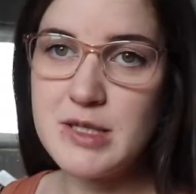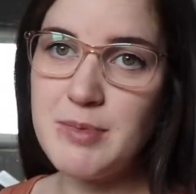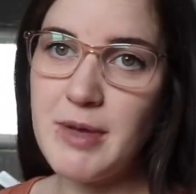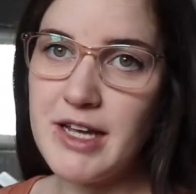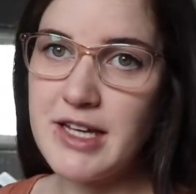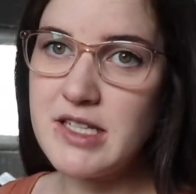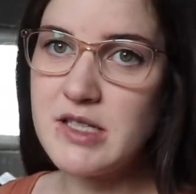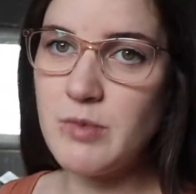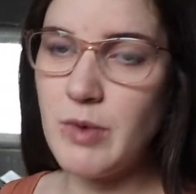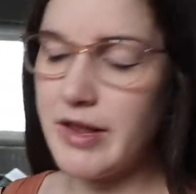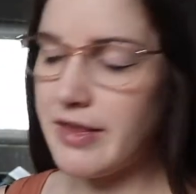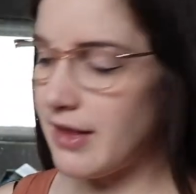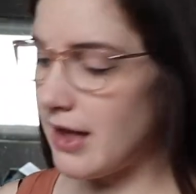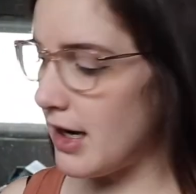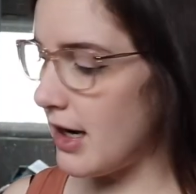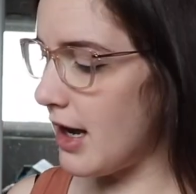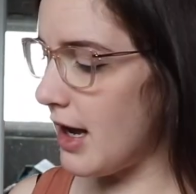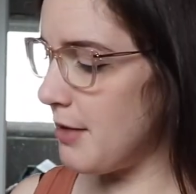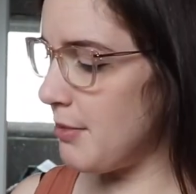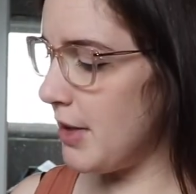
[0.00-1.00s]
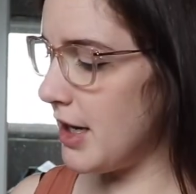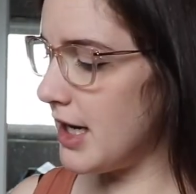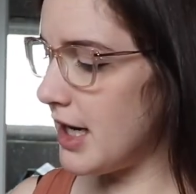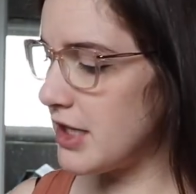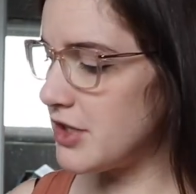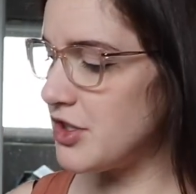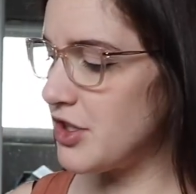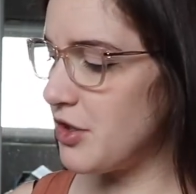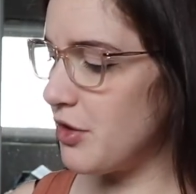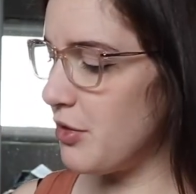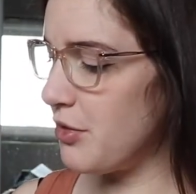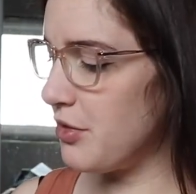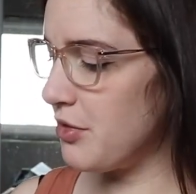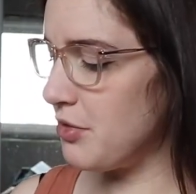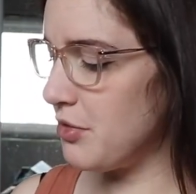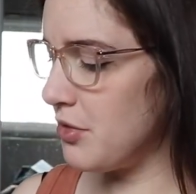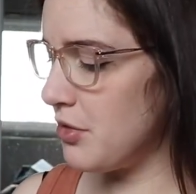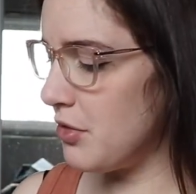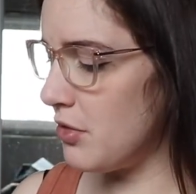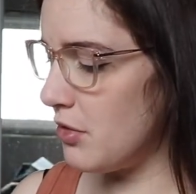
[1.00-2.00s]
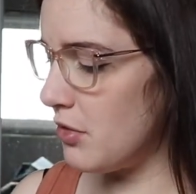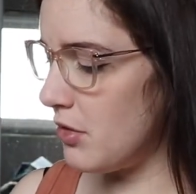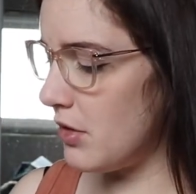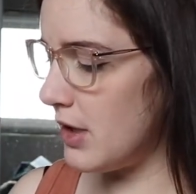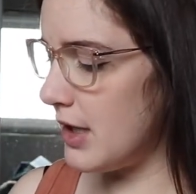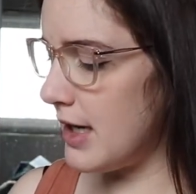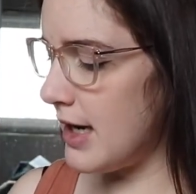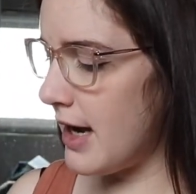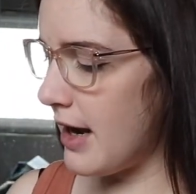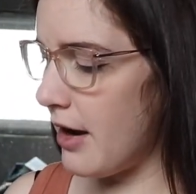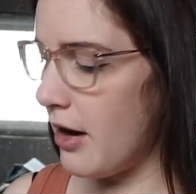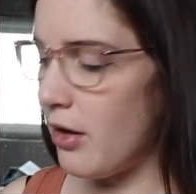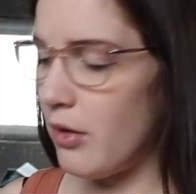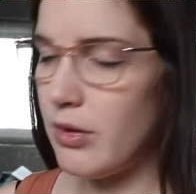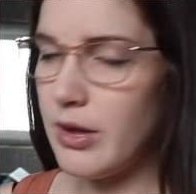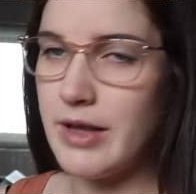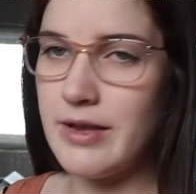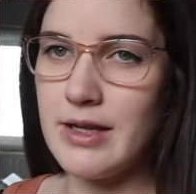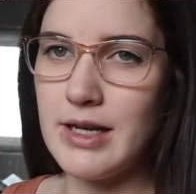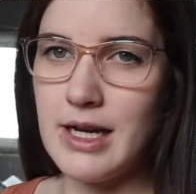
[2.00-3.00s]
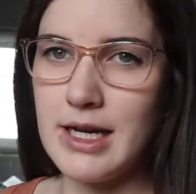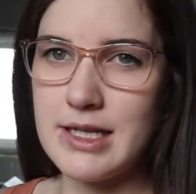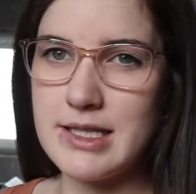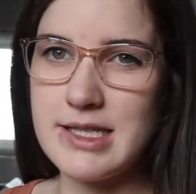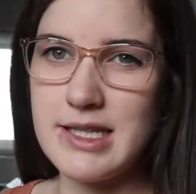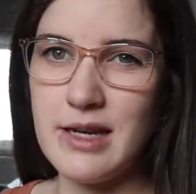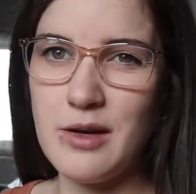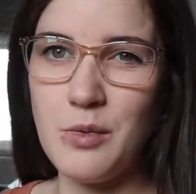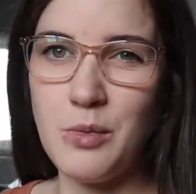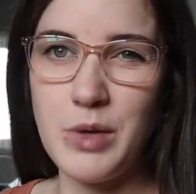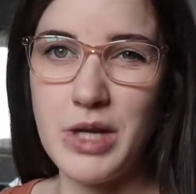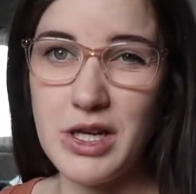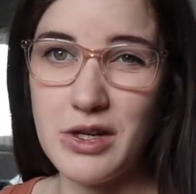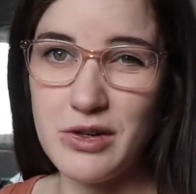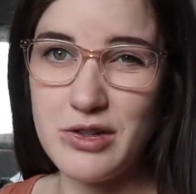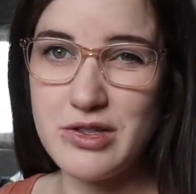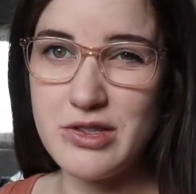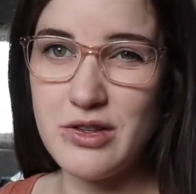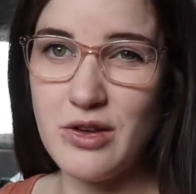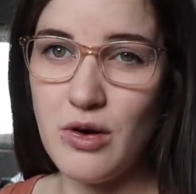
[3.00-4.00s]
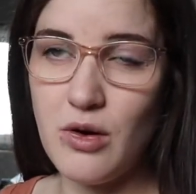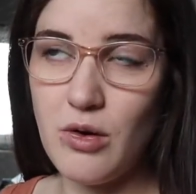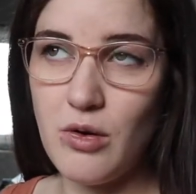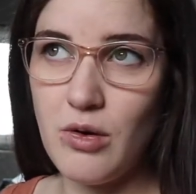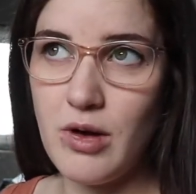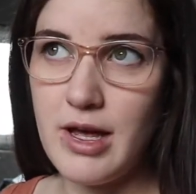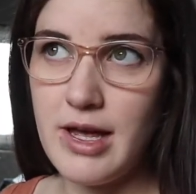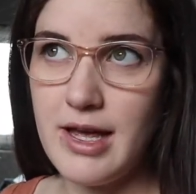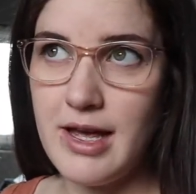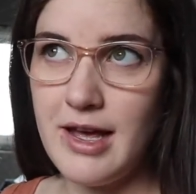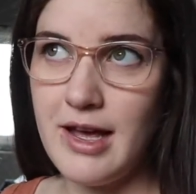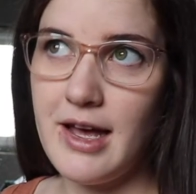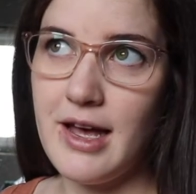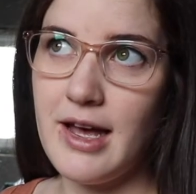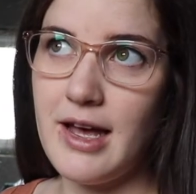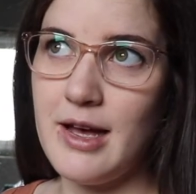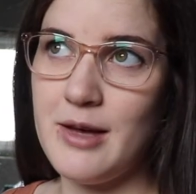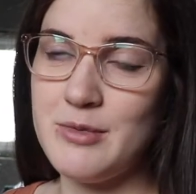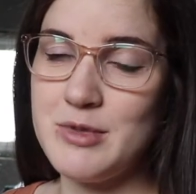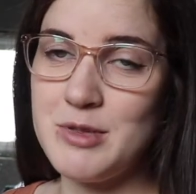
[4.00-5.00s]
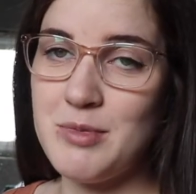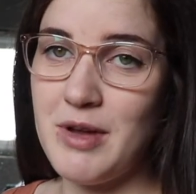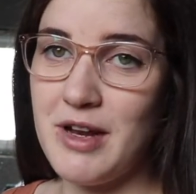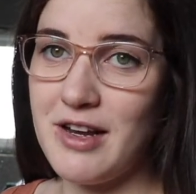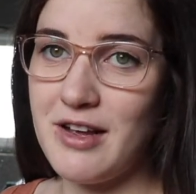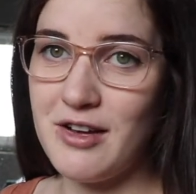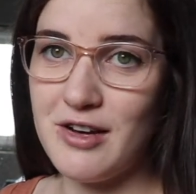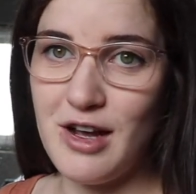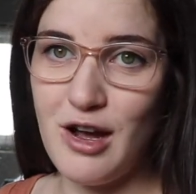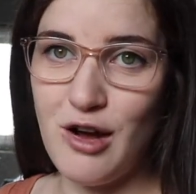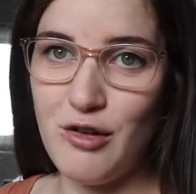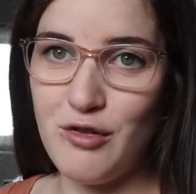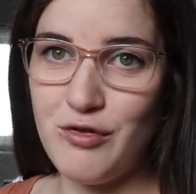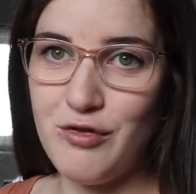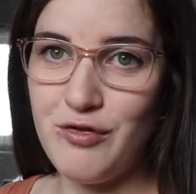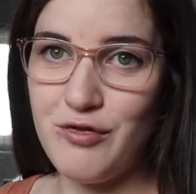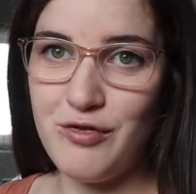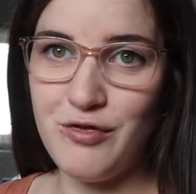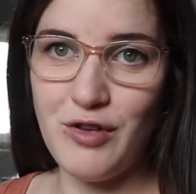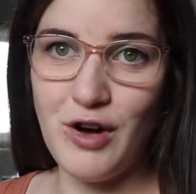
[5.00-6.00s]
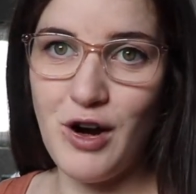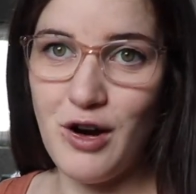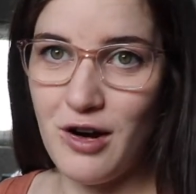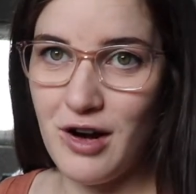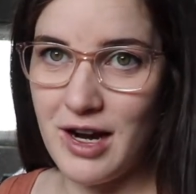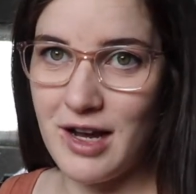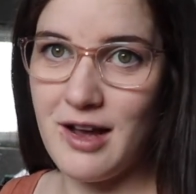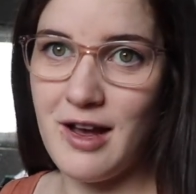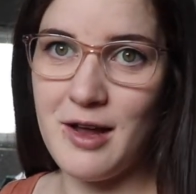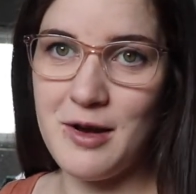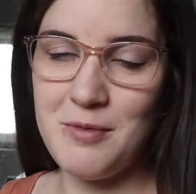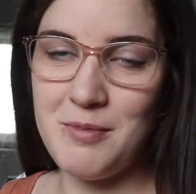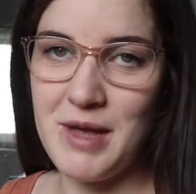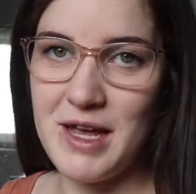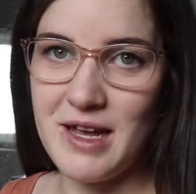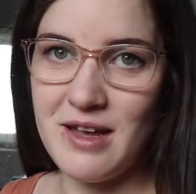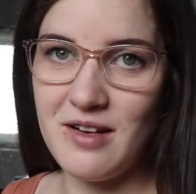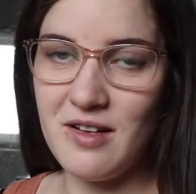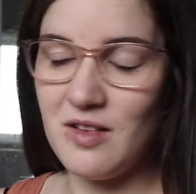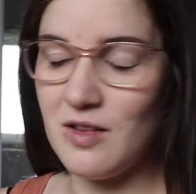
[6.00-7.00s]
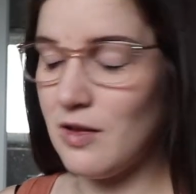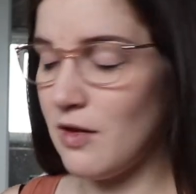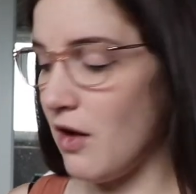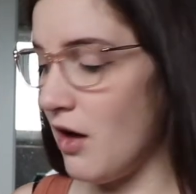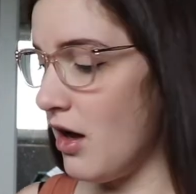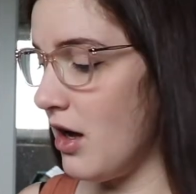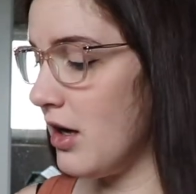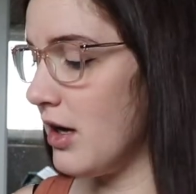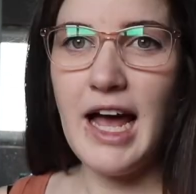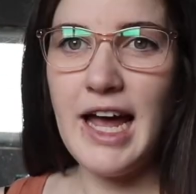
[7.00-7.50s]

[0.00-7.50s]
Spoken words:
bag is one that I might actually go through now in the next like week or so, depending on how far I kind of make it along.